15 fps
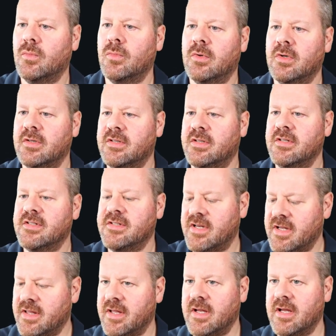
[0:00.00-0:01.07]
we can
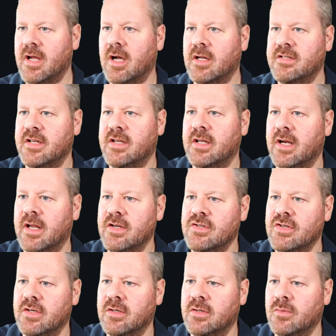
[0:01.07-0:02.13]
see the
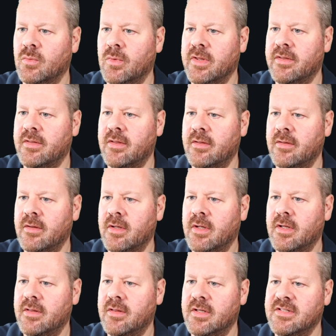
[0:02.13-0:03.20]
articulation with
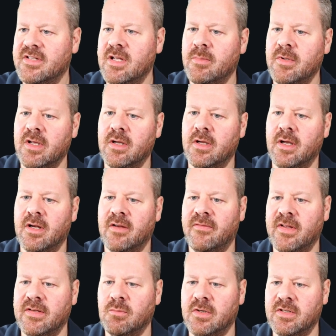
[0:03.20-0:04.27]
the tibia and
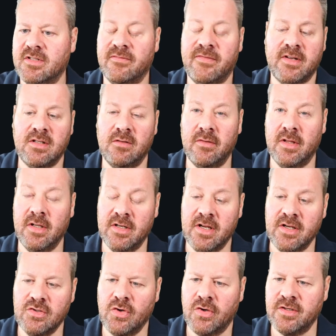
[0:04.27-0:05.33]
what is affected with the
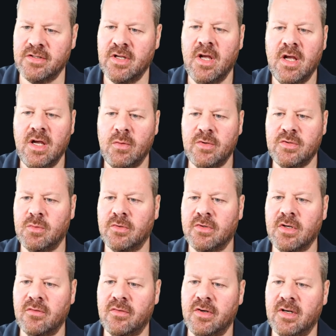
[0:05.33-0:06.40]
knee joint, which we'll
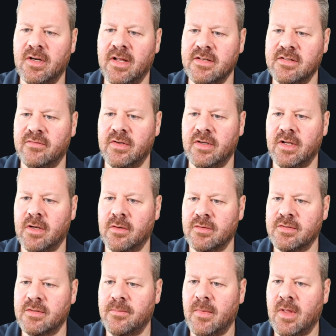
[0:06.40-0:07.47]
cover in later
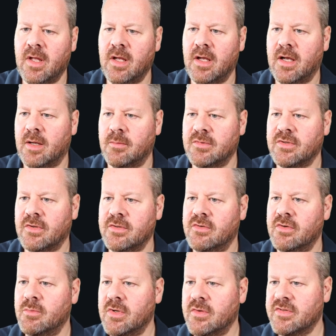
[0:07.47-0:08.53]
videos. I'm just going to
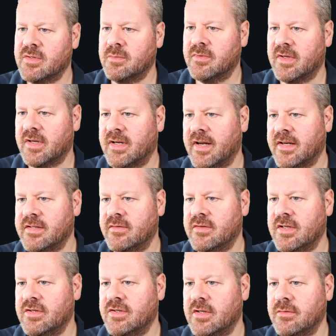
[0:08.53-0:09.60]
remove some of the connective
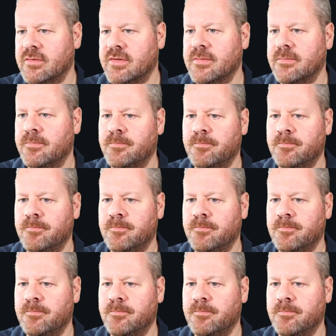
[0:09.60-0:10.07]
tissues.